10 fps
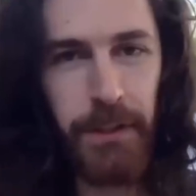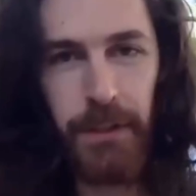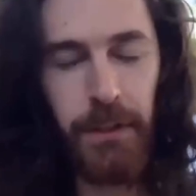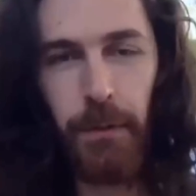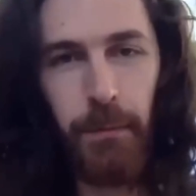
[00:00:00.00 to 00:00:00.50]
It's
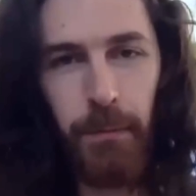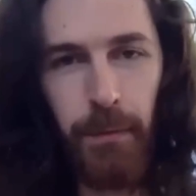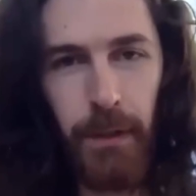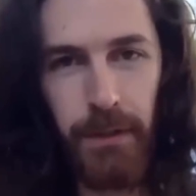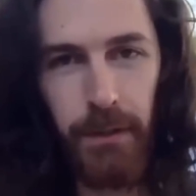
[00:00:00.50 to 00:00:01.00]
just that
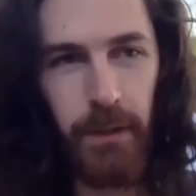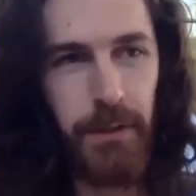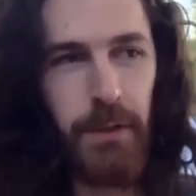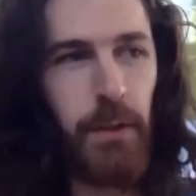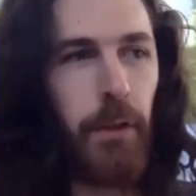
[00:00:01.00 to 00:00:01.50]
there's
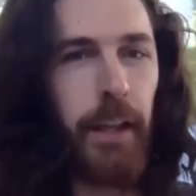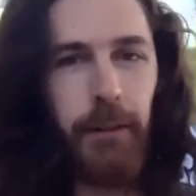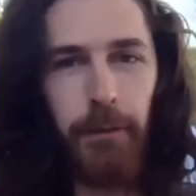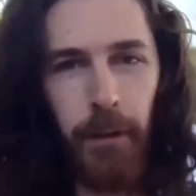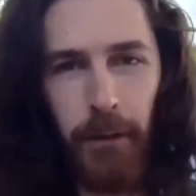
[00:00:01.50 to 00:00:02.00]
nothing of